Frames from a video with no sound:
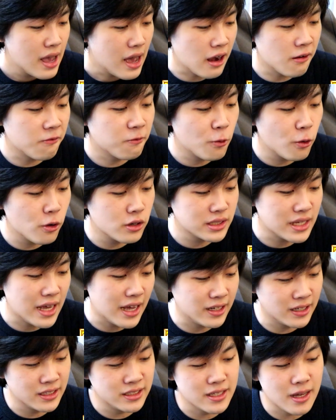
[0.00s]
And of course, as
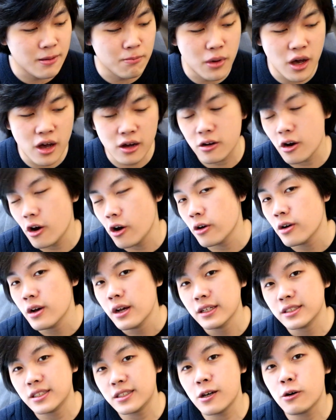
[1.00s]
I said, Marco,
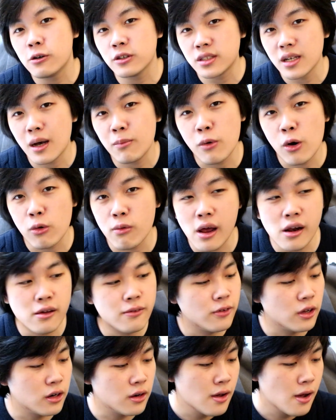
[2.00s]
still somewhat
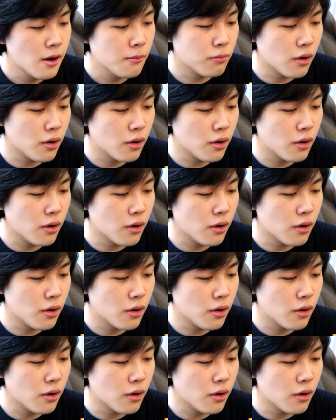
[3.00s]
relevant.